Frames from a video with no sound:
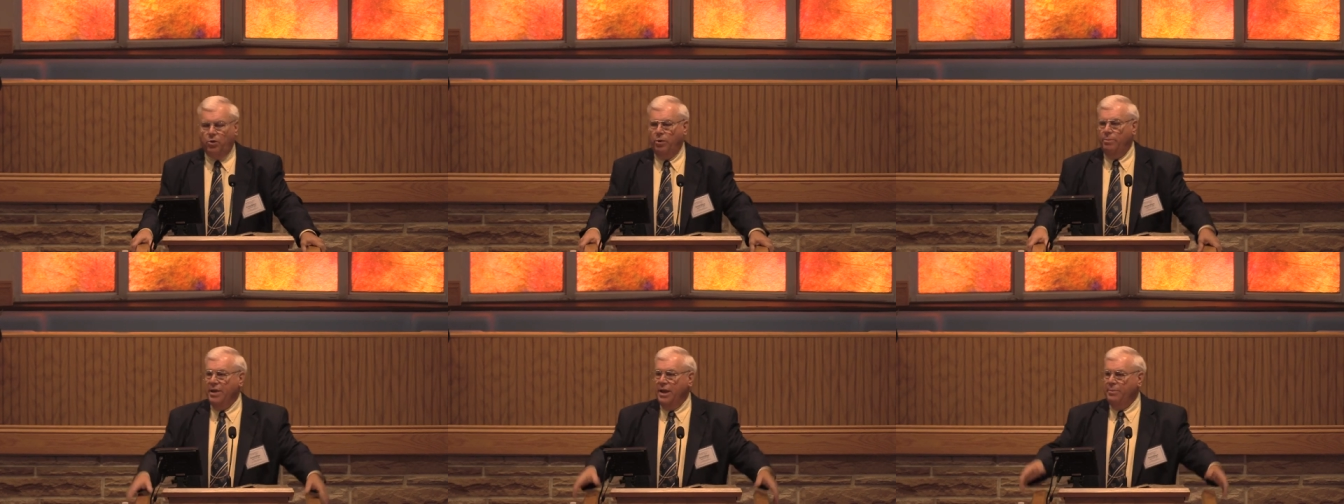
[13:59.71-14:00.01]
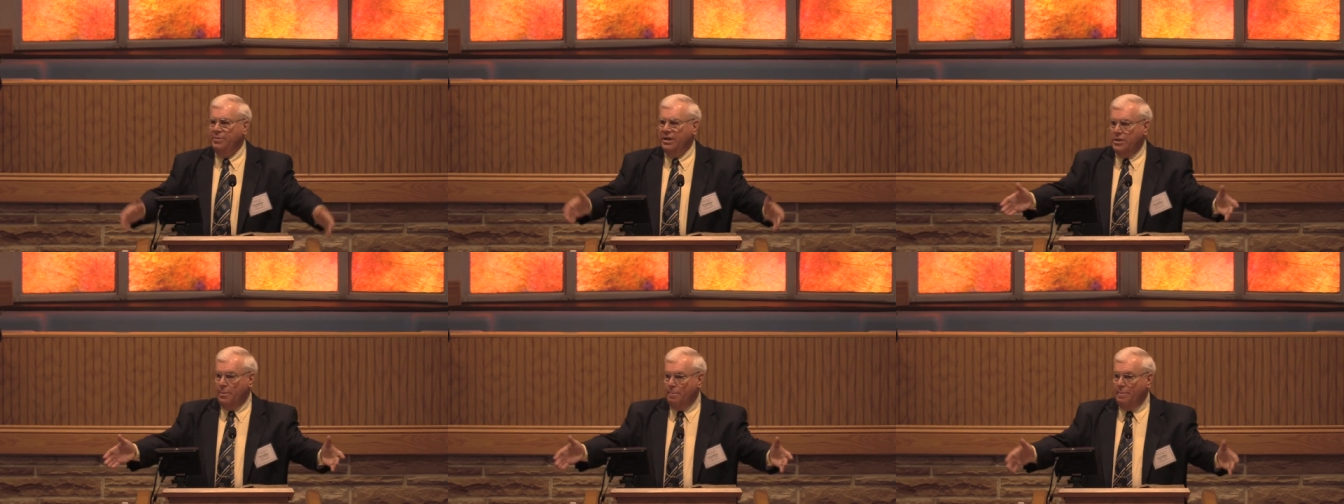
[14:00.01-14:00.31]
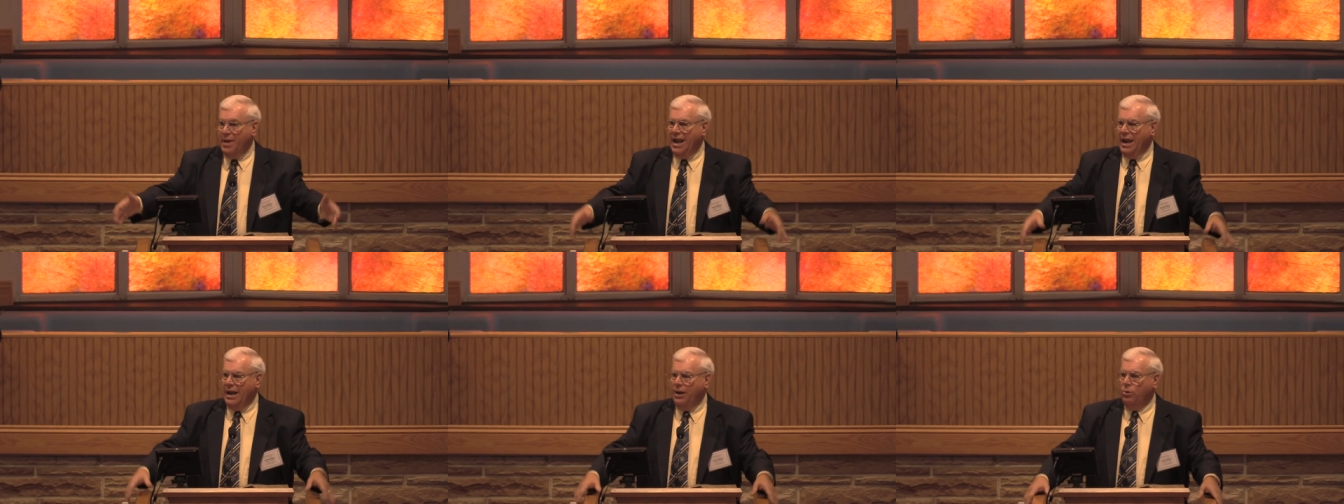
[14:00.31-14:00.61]
or maybe the
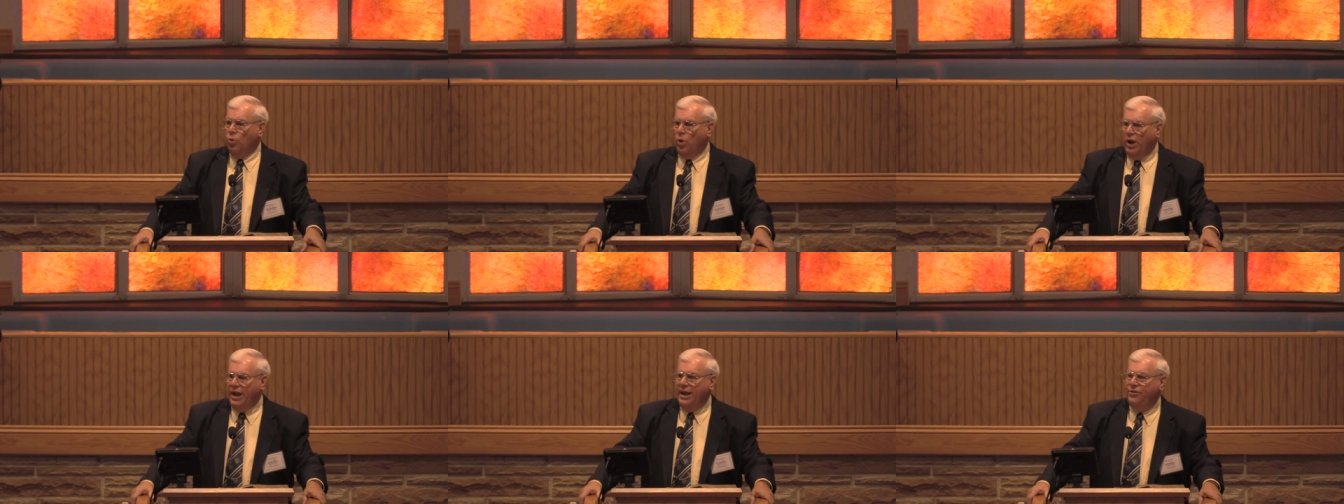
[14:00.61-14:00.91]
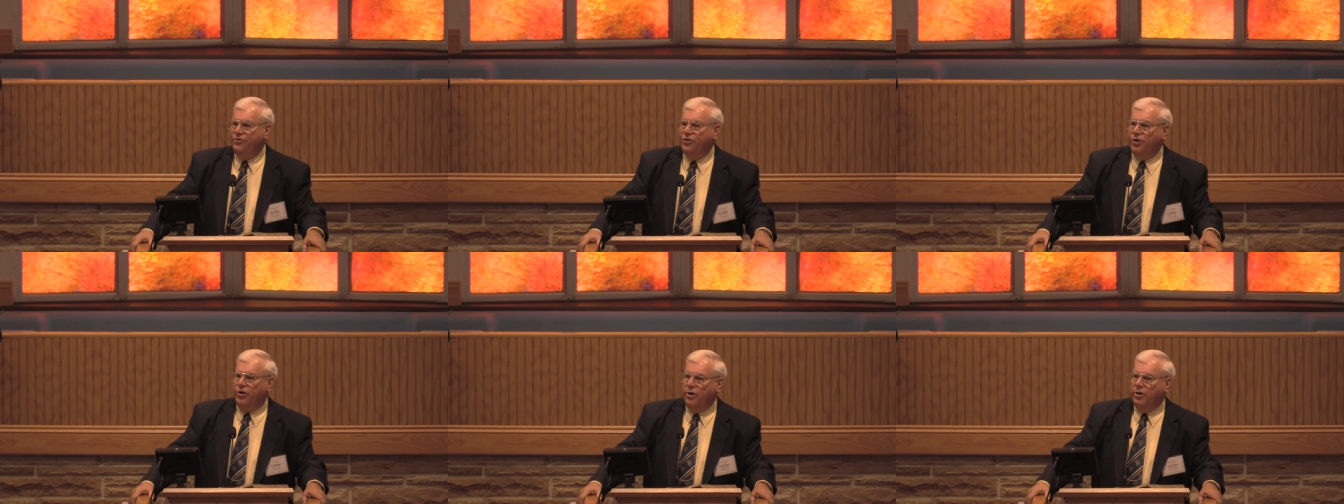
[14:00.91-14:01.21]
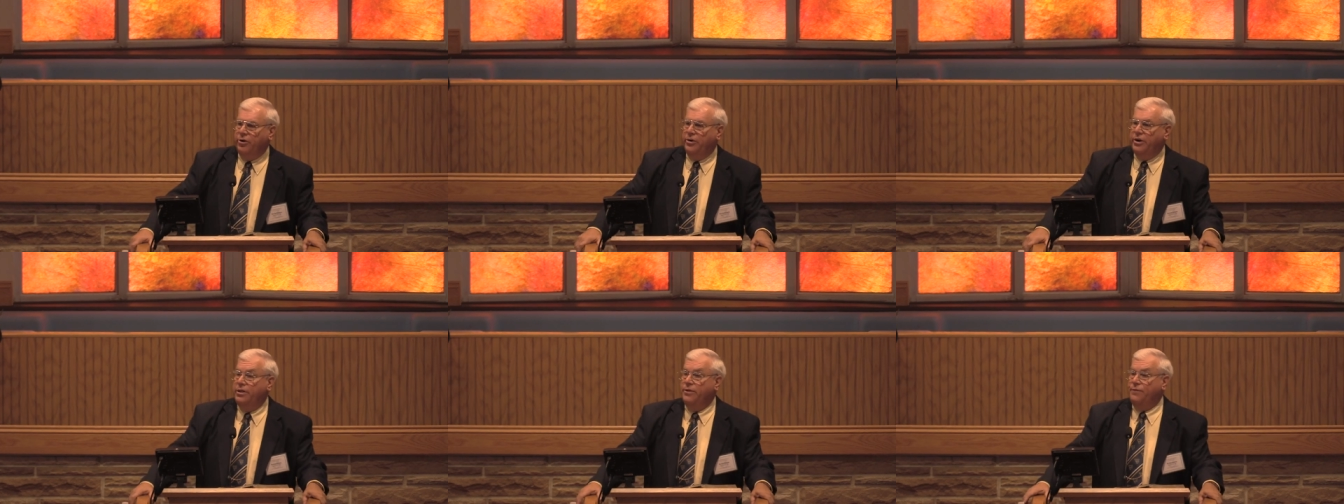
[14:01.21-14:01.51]
main wage
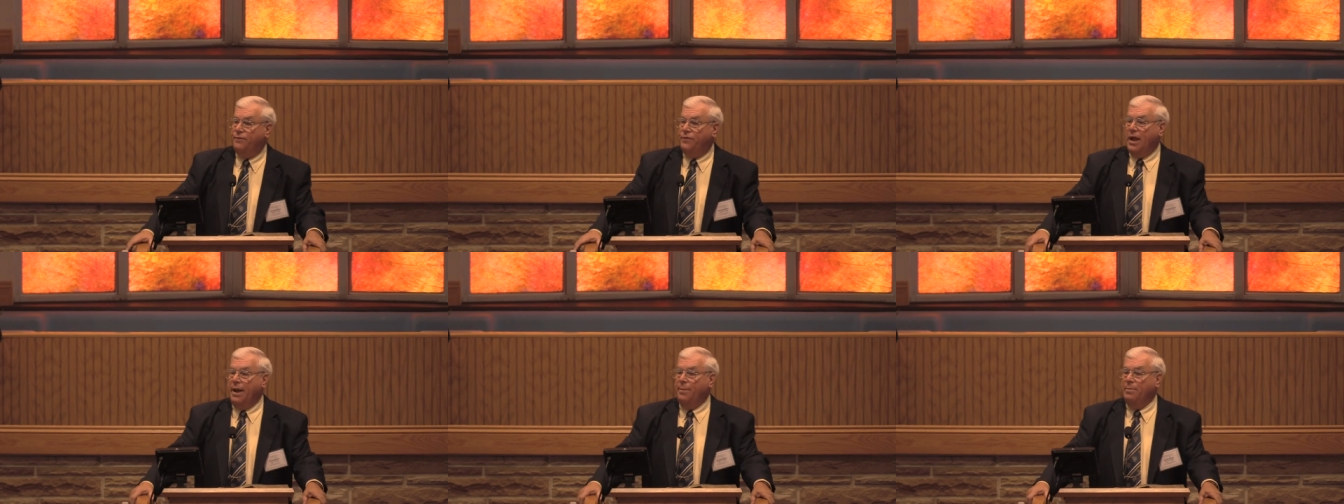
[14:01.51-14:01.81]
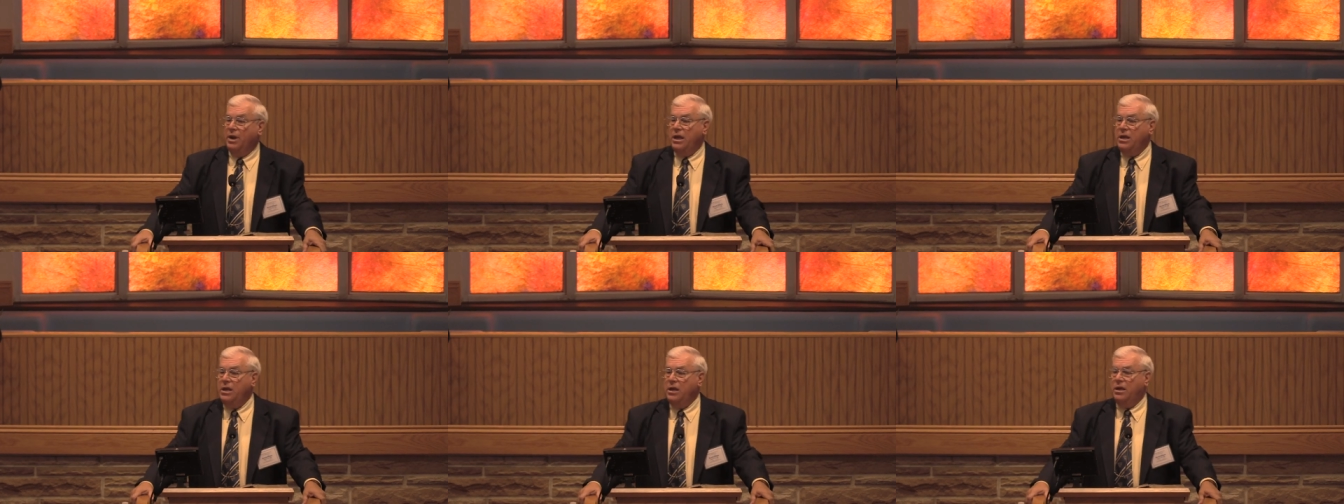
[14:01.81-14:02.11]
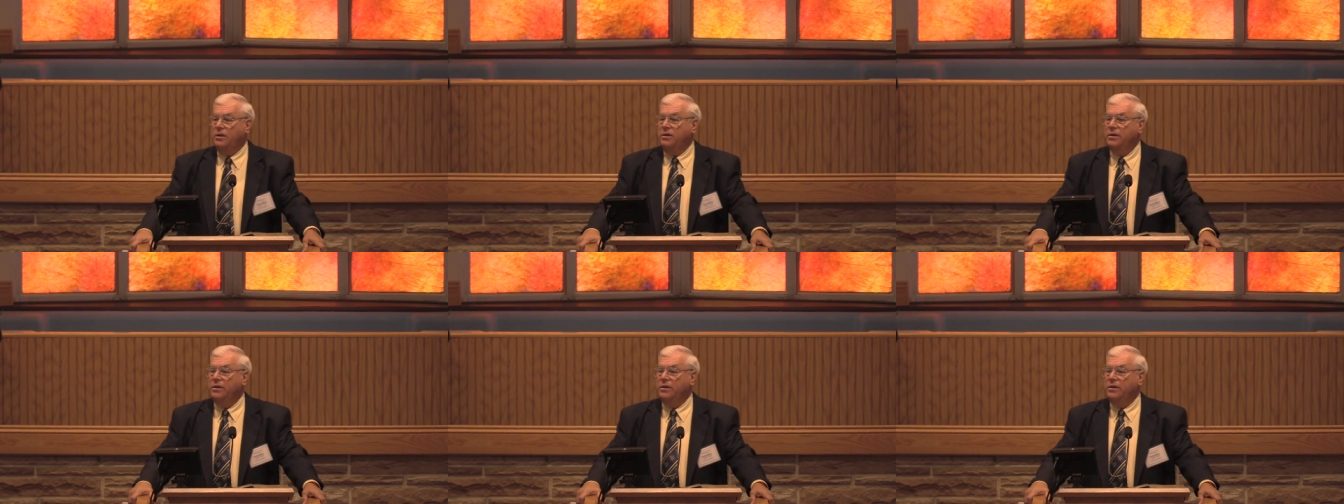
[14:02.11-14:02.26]
earner in the family.